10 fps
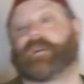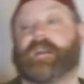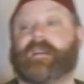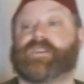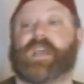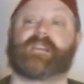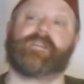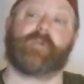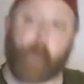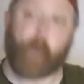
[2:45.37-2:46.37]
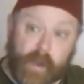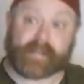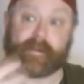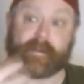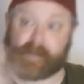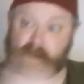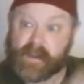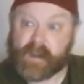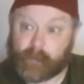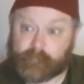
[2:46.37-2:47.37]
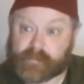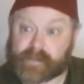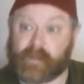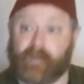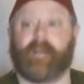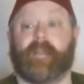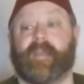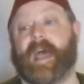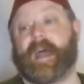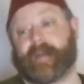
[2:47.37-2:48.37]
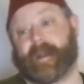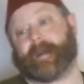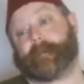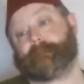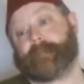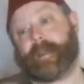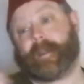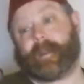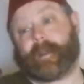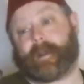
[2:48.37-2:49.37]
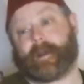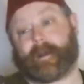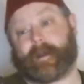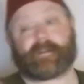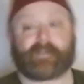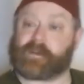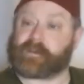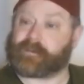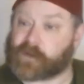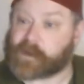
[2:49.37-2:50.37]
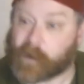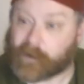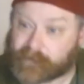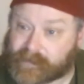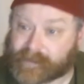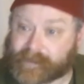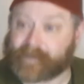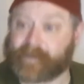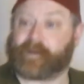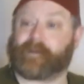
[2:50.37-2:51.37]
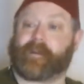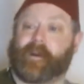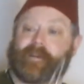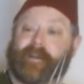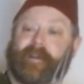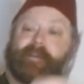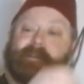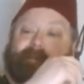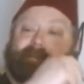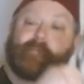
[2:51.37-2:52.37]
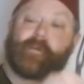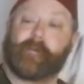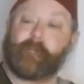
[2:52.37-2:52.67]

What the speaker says: and injects you with a poison that just numbs the area. I'll talk to you about hunting leeches at some point.